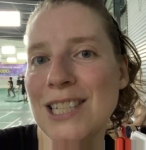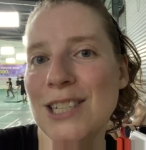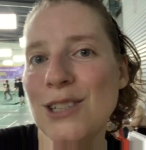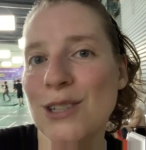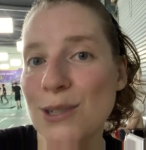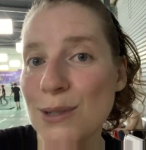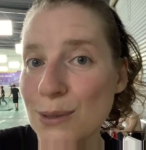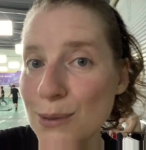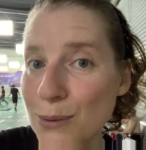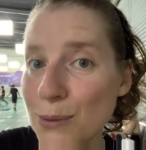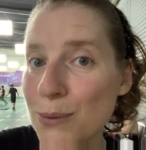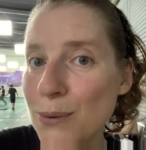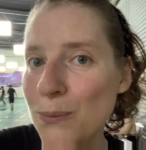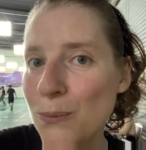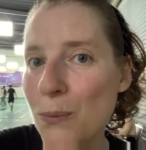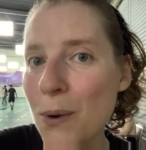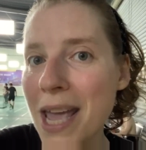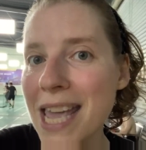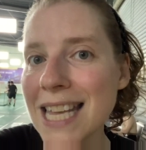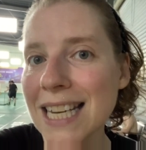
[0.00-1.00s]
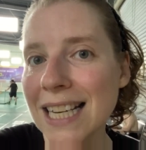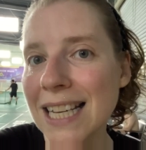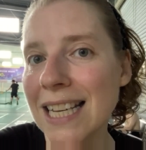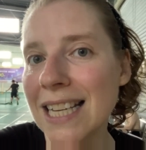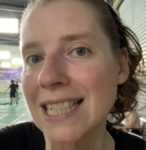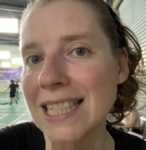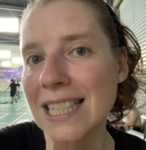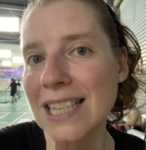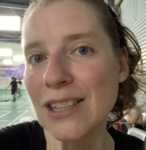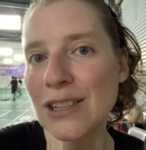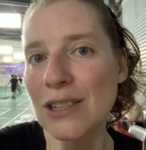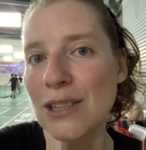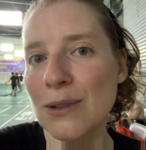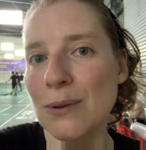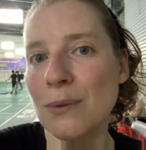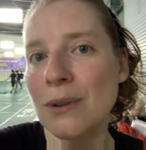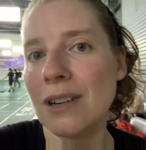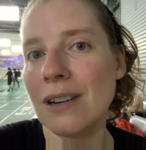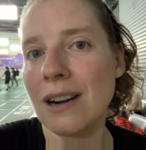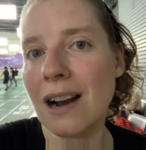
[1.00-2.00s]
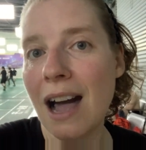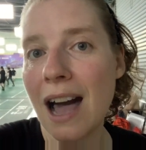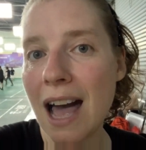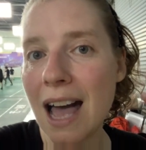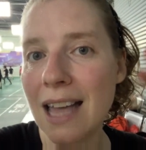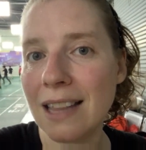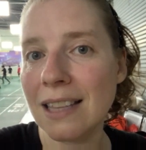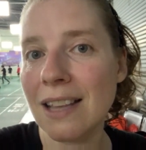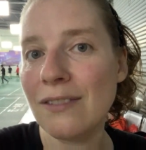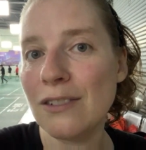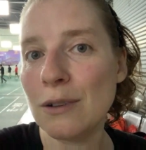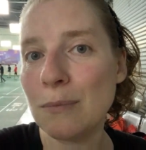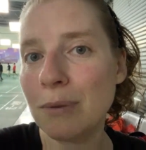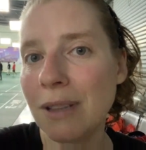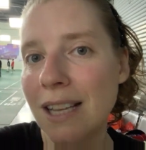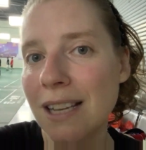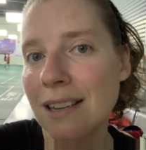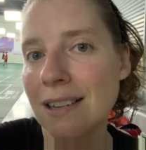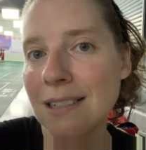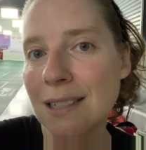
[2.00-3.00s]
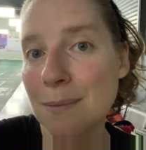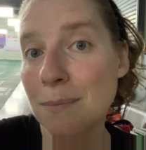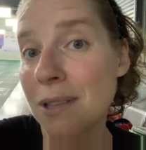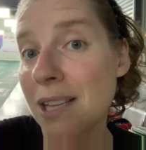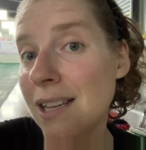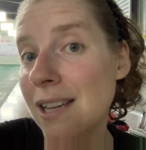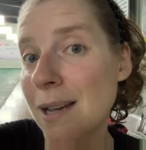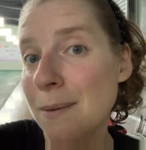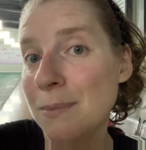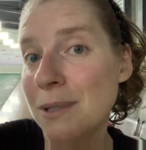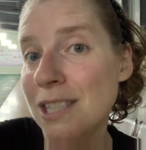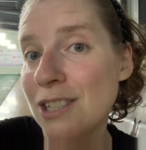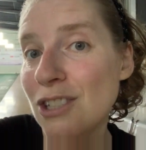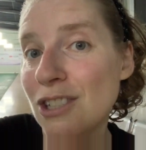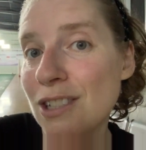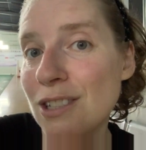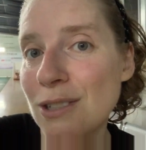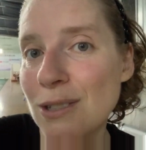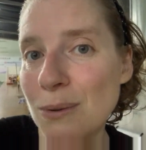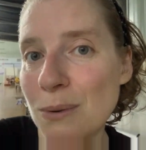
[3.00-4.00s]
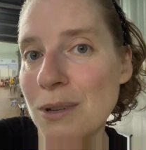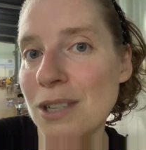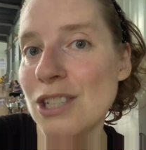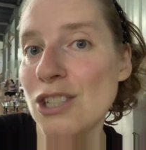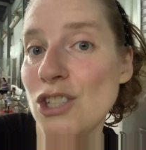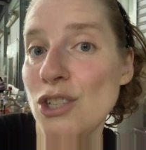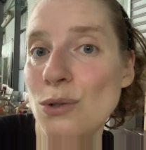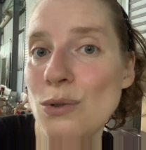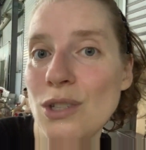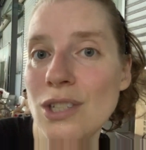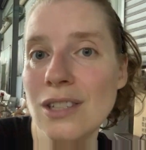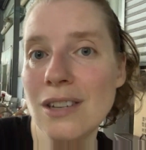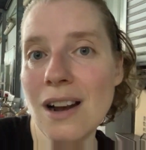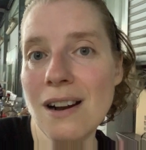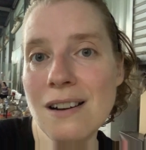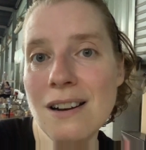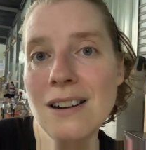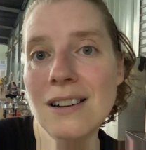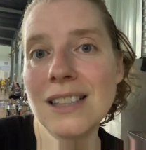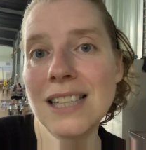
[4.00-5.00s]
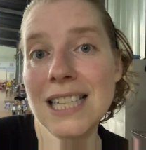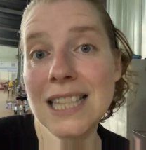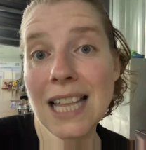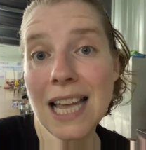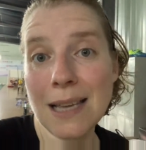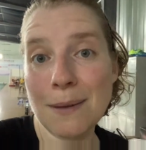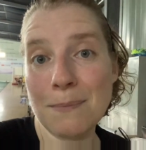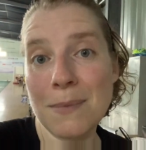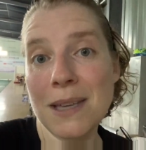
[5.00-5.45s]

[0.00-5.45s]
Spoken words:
Did you wait until you were a high level player to play competitions, or did you start early like